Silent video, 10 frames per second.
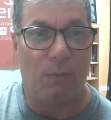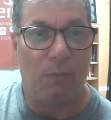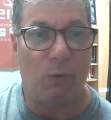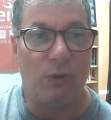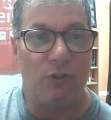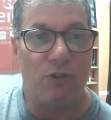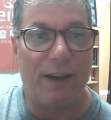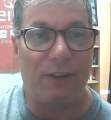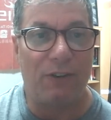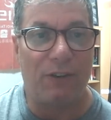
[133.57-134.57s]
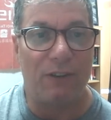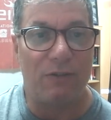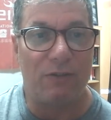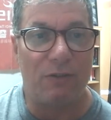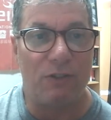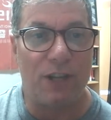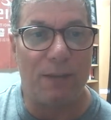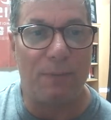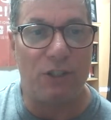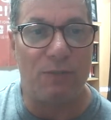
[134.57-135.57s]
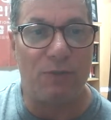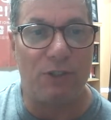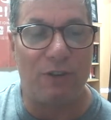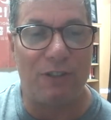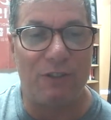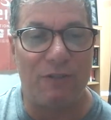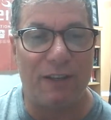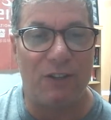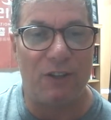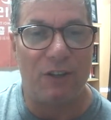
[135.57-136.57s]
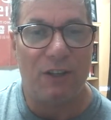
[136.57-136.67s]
World Triathlon Championship Series event